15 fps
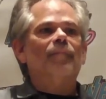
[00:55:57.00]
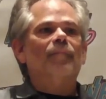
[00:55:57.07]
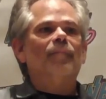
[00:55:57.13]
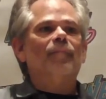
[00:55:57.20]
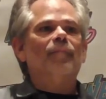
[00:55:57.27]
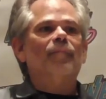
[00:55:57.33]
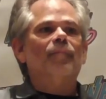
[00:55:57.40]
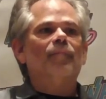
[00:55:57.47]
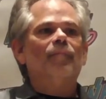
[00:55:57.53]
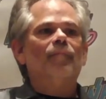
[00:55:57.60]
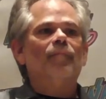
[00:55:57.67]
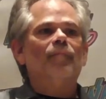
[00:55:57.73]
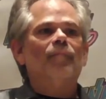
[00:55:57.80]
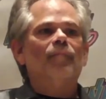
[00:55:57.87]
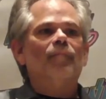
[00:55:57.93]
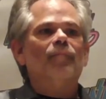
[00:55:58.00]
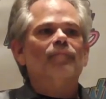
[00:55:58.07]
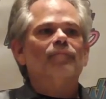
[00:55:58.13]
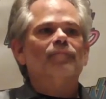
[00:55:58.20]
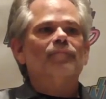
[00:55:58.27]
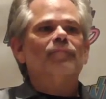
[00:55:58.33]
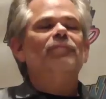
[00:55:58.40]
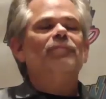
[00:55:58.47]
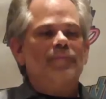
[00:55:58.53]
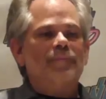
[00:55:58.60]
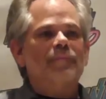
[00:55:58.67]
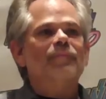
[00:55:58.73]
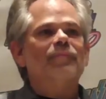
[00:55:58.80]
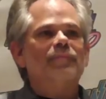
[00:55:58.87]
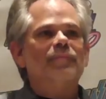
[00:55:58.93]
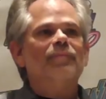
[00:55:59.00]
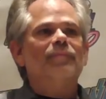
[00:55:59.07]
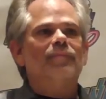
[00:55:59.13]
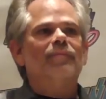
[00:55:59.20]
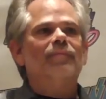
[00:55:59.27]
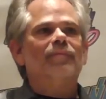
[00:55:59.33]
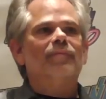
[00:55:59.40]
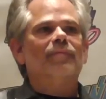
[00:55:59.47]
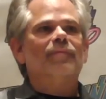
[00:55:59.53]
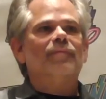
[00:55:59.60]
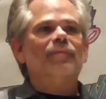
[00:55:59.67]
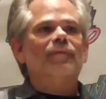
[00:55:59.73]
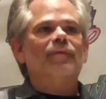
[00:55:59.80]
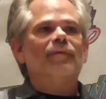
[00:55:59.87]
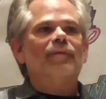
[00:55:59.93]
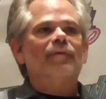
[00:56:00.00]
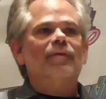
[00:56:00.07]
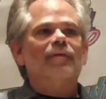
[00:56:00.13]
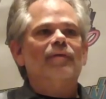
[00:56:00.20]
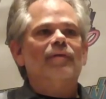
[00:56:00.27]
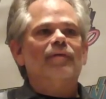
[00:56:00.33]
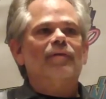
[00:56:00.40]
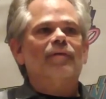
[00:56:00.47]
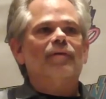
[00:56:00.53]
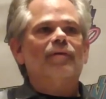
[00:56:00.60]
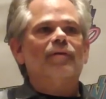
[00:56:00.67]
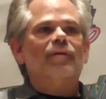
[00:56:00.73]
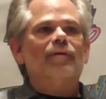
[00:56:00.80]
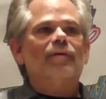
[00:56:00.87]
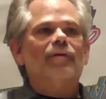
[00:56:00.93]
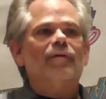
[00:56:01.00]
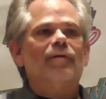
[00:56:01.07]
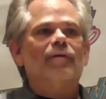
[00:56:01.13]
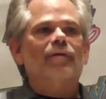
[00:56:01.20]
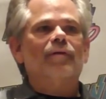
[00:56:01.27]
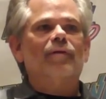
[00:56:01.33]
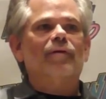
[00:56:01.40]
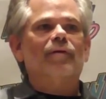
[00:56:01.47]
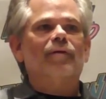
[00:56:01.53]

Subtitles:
No one is speaking in this clip.